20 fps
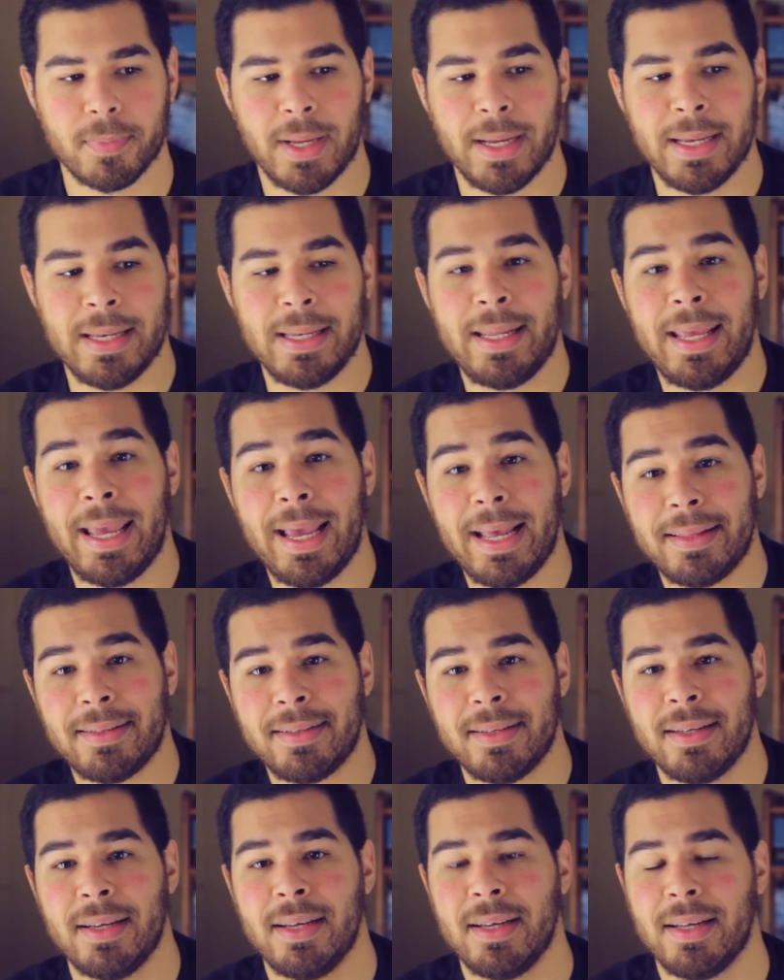and
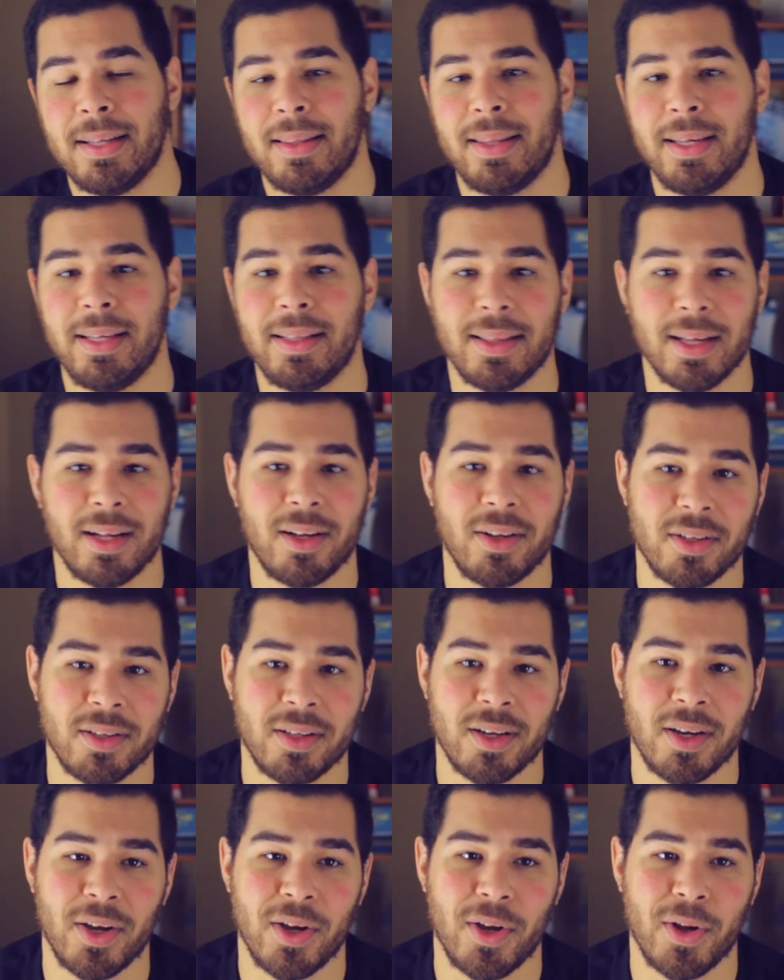yet they
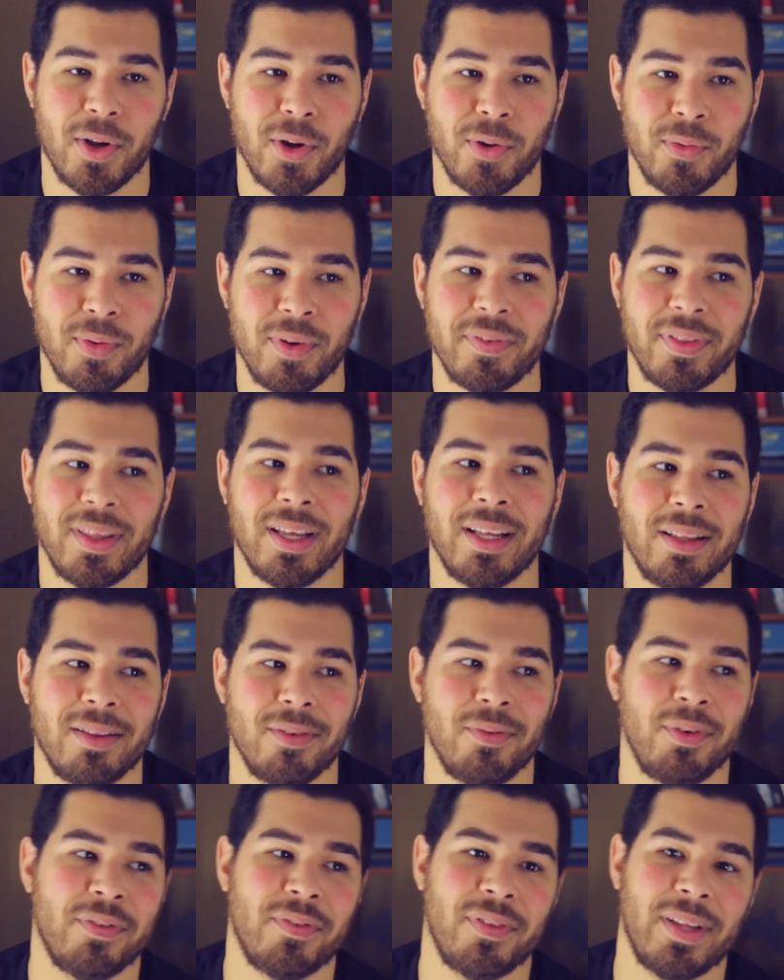talk with
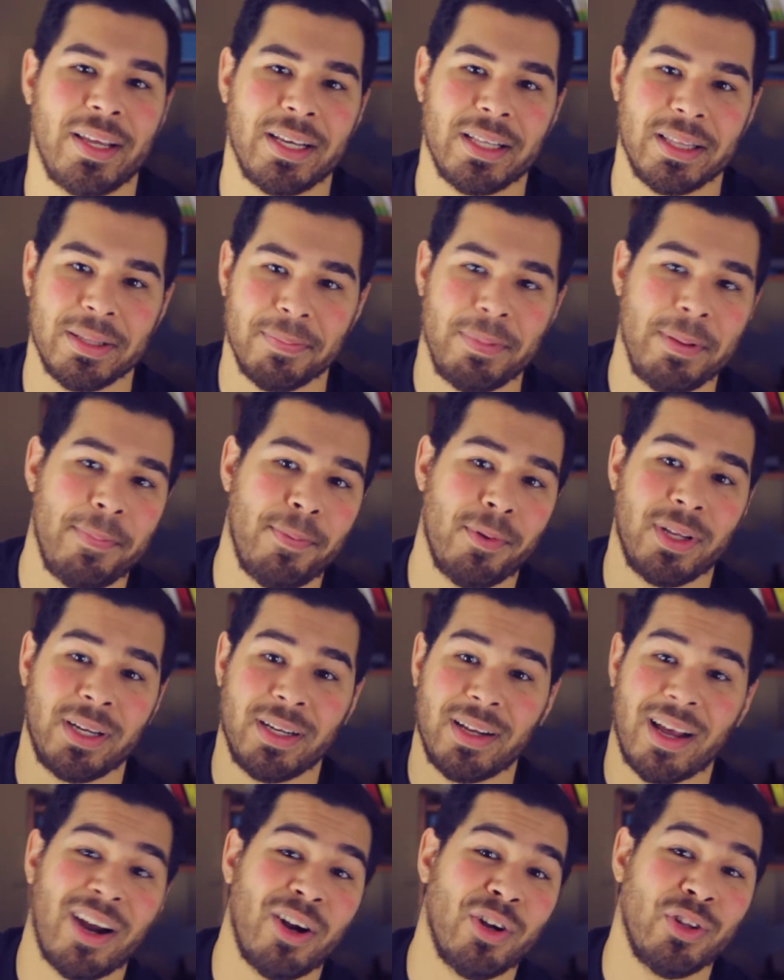like the people
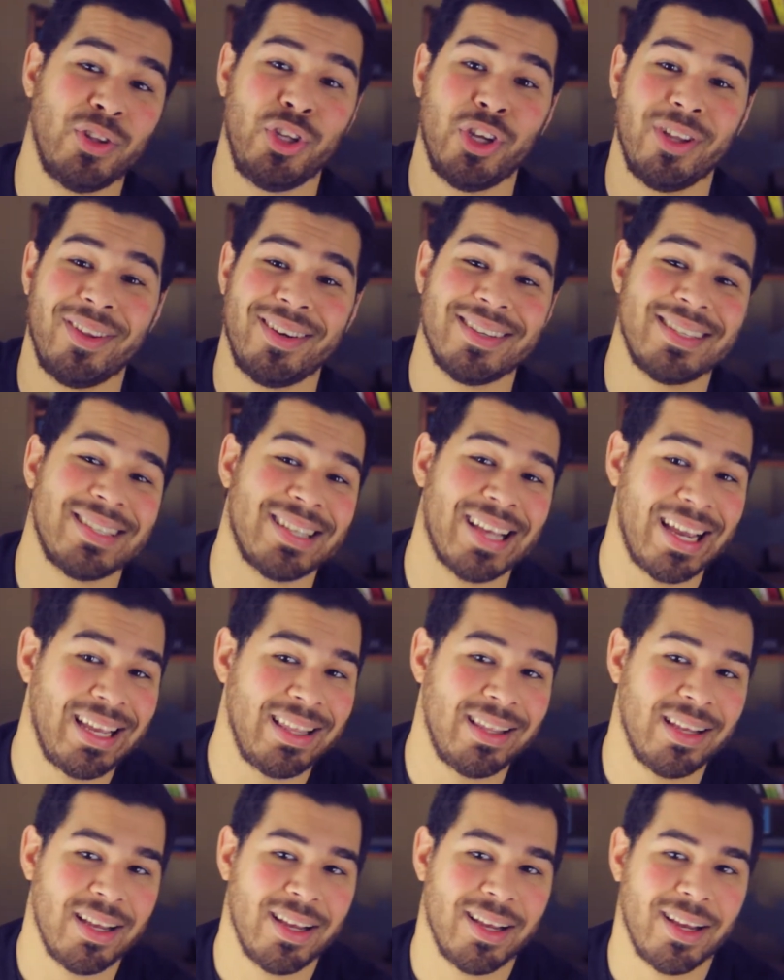that are on the other
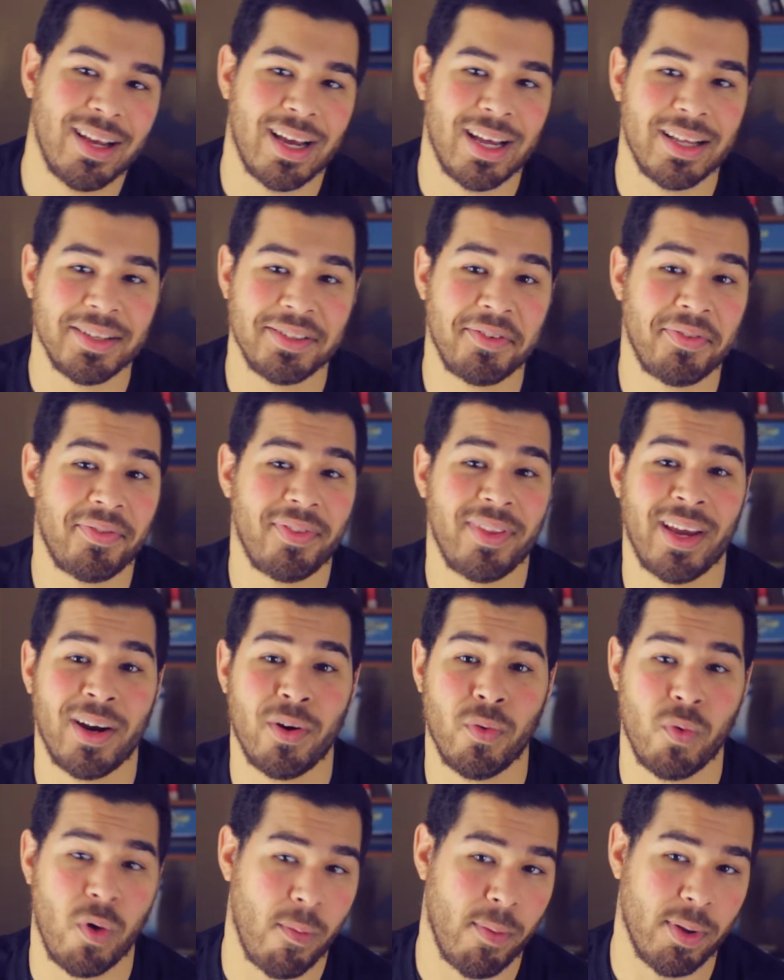side as if they
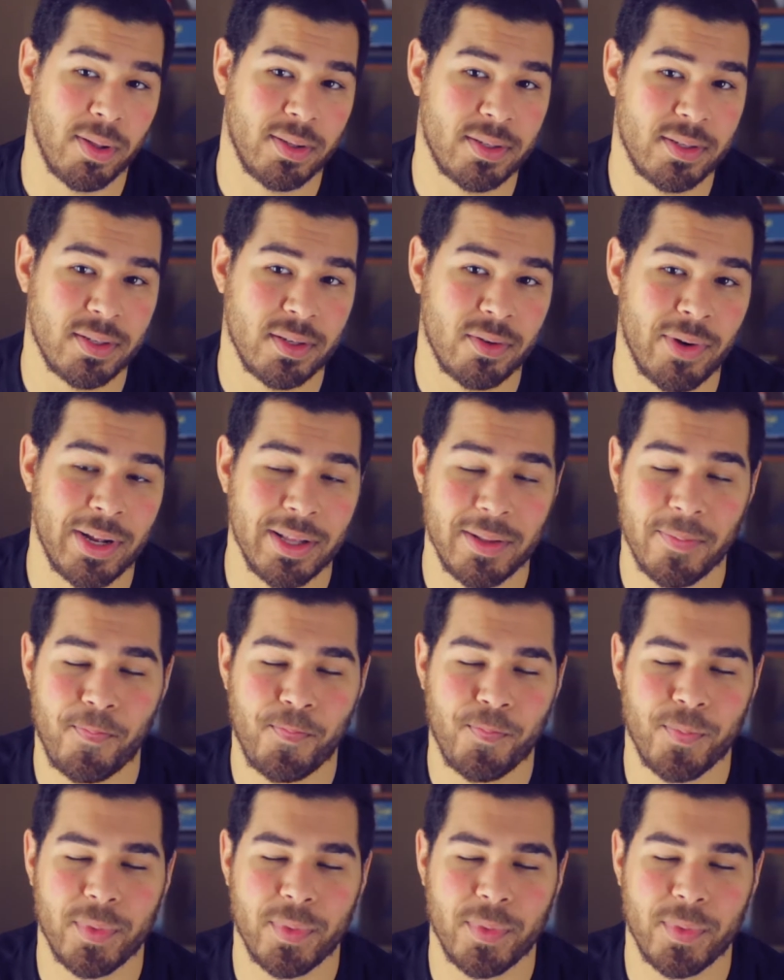are robots, right?